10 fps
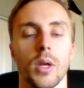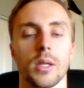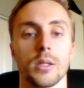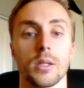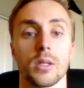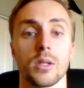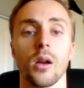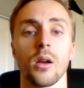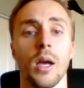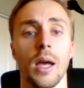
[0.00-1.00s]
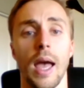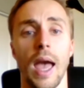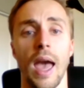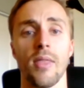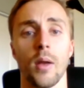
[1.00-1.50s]
places to start.
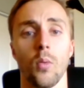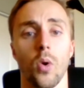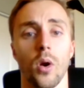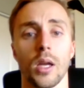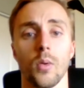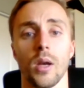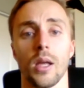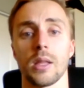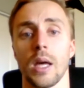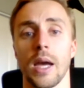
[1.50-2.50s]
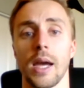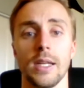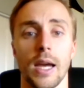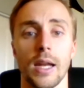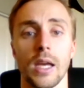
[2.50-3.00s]
And then working with a
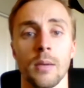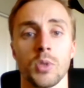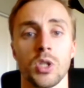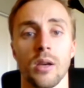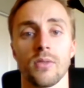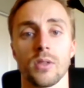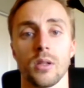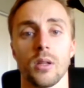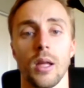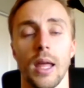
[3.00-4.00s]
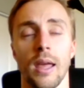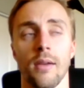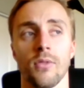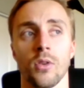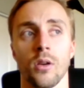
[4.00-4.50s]
90-90 hip shift,
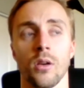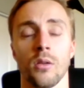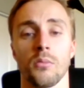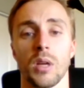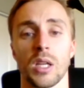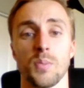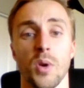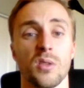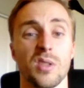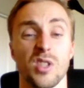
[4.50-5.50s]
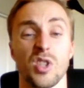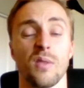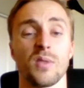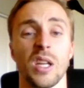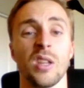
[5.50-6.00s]
if you're experiencing a
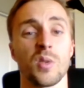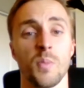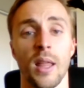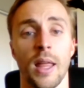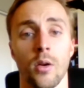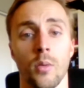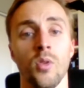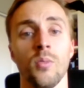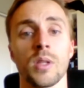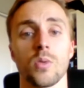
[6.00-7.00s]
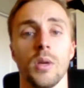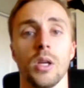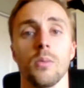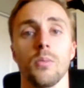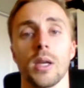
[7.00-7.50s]
shift in those bilateral movements, will be
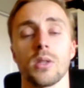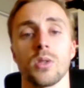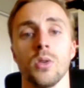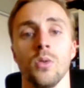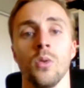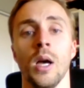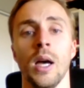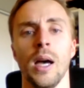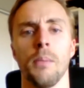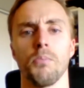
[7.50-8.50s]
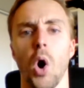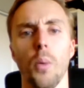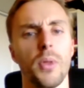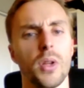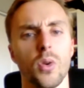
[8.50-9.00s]
a good place to
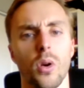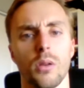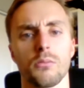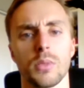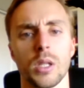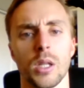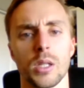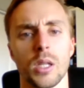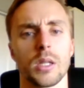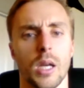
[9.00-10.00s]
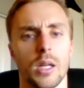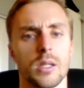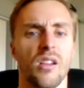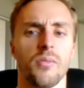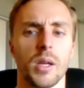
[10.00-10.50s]
open the door to this kind of
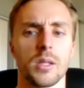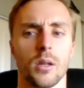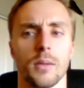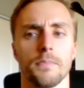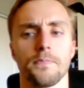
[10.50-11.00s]
stuff, basically.